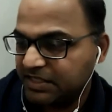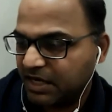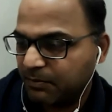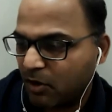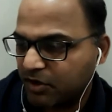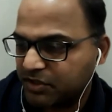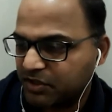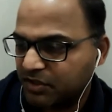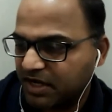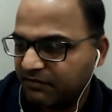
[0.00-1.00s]
Is there a
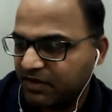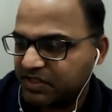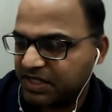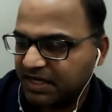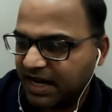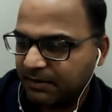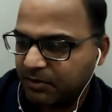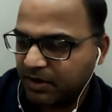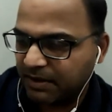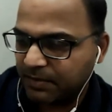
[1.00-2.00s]
progress on reversing
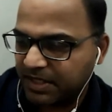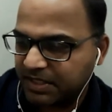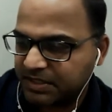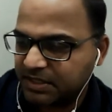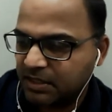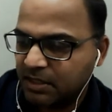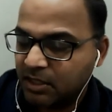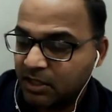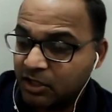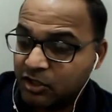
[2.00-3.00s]
type 2 diabetes?
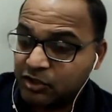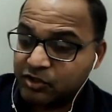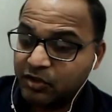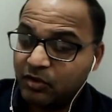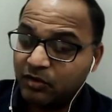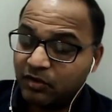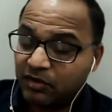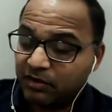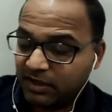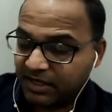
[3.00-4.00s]

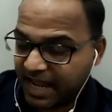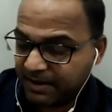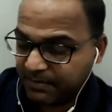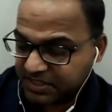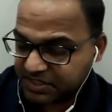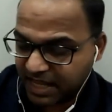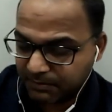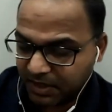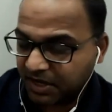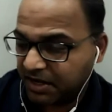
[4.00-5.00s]
So diabetes
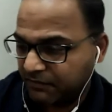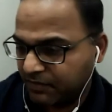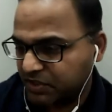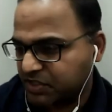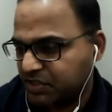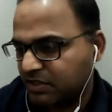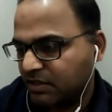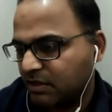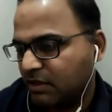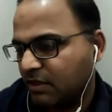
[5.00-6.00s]
can be
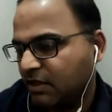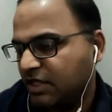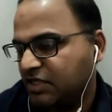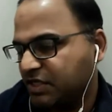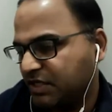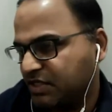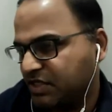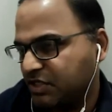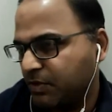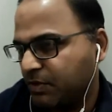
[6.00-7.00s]
reversed in
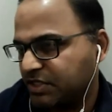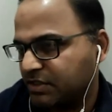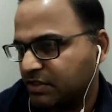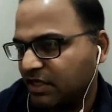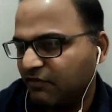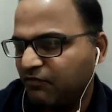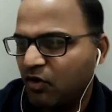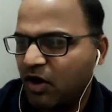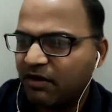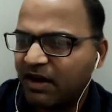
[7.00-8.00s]
certain situations.
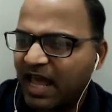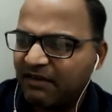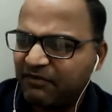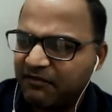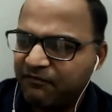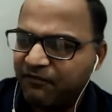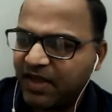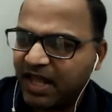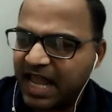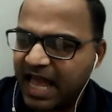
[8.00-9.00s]
If you are having a
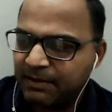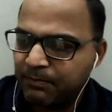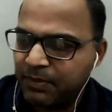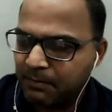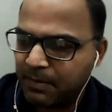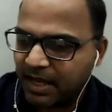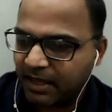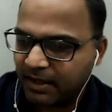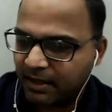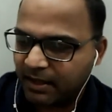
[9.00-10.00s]
very high BMI